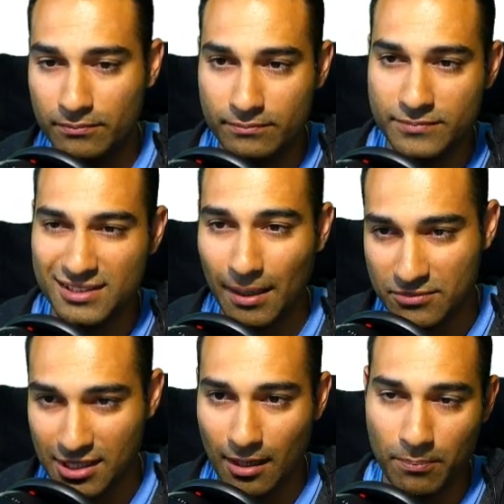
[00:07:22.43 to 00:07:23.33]
sums
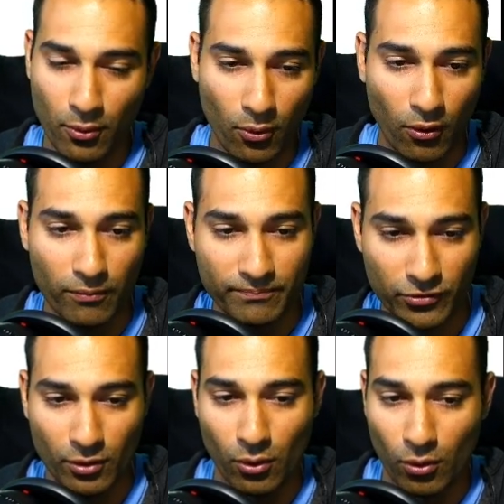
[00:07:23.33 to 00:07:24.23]
up or
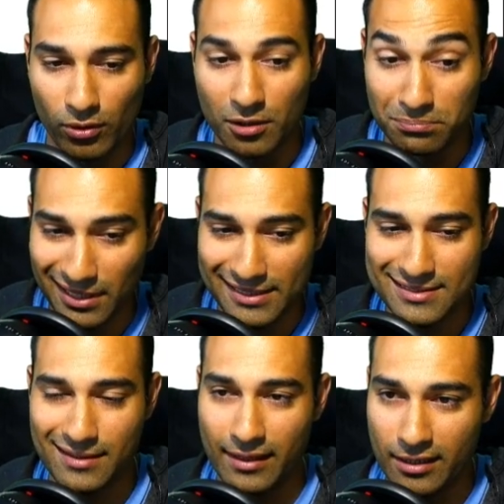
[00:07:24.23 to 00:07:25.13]
or completes
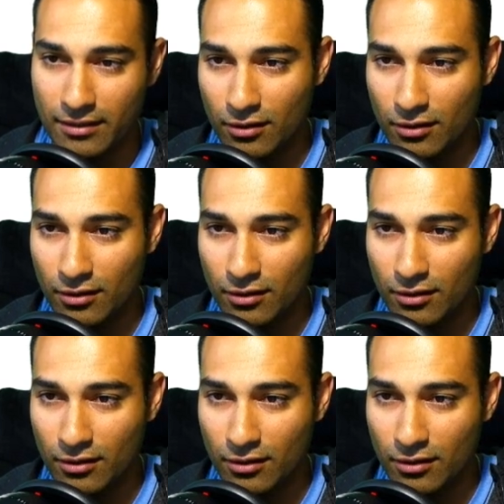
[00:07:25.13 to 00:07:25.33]
the